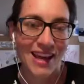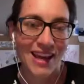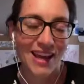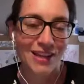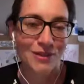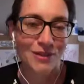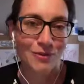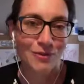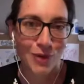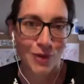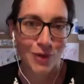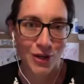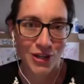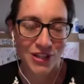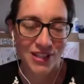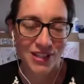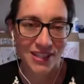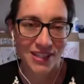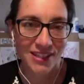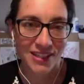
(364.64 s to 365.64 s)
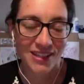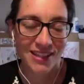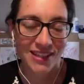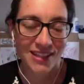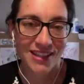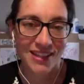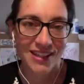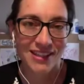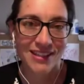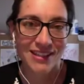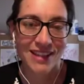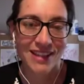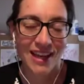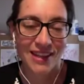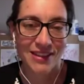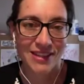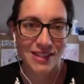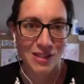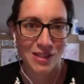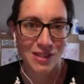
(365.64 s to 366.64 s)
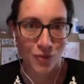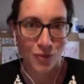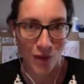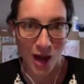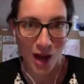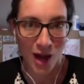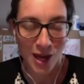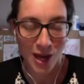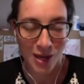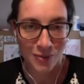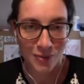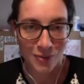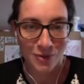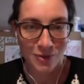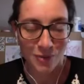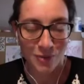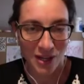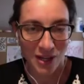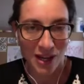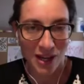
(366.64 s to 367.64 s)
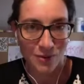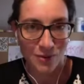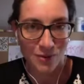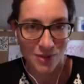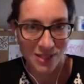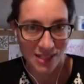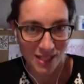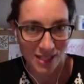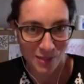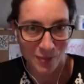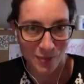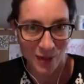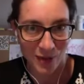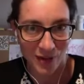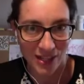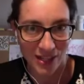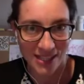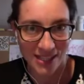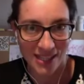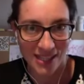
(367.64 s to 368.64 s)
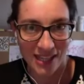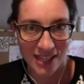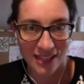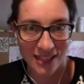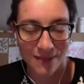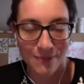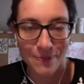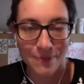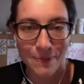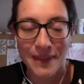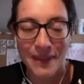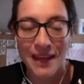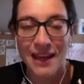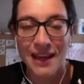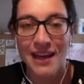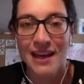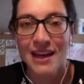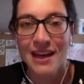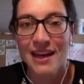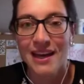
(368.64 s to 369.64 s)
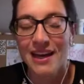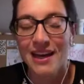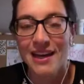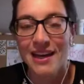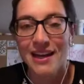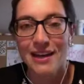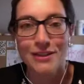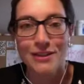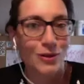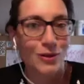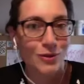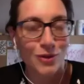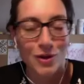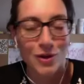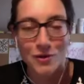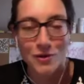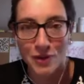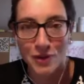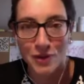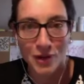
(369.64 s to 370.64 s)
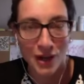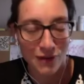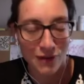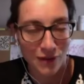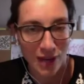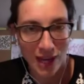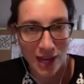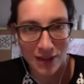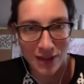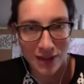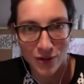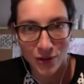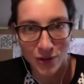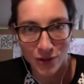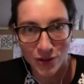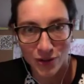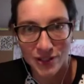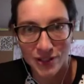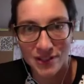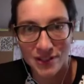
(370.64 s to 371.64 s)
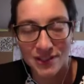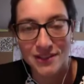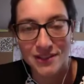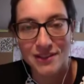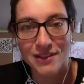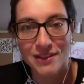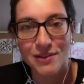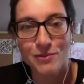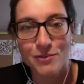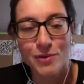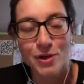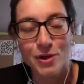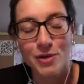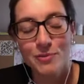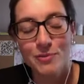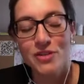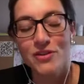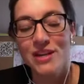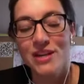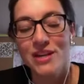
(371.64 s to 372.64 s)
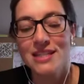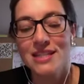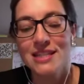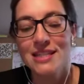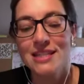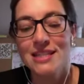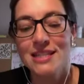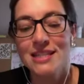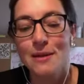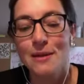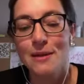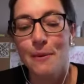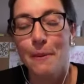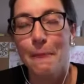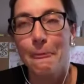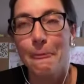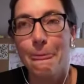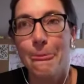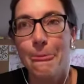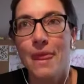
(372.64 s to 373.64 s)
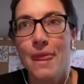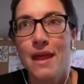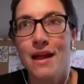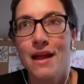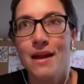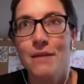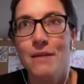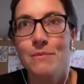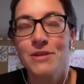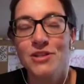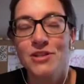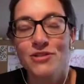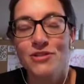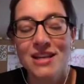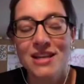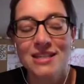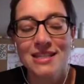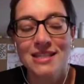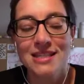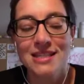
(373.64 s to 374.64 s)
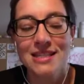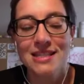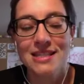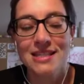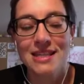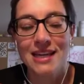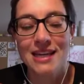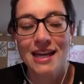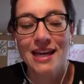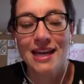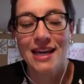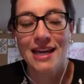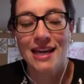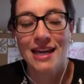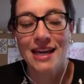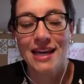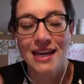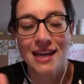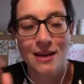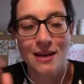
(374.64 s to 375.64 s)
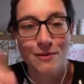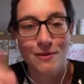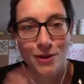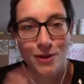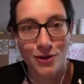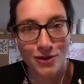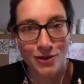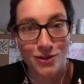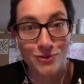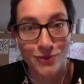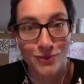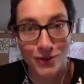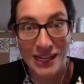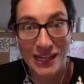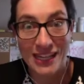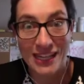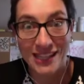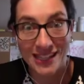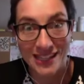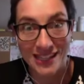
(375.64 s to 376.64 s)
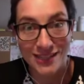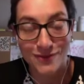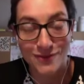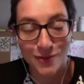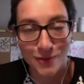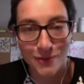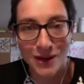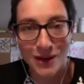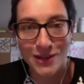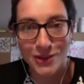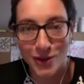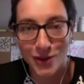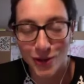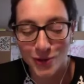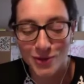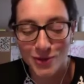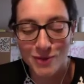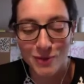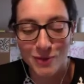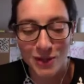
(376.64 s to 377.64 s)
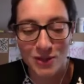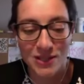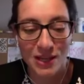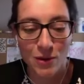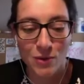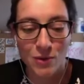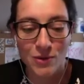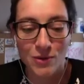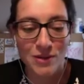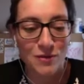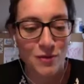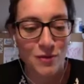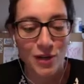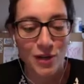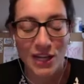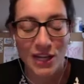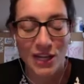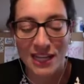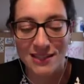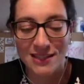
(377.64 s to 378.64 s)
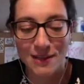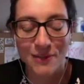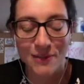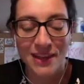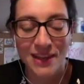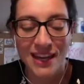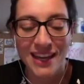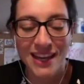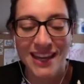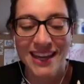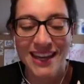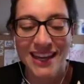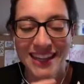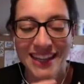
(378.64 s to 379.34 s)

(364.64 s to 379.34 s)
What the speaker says: I had a word that described what I was experiencing. And I don't know if you have ever heard the word matrescence. Matrescence, and I'm going to read this from my notes because I always forget something.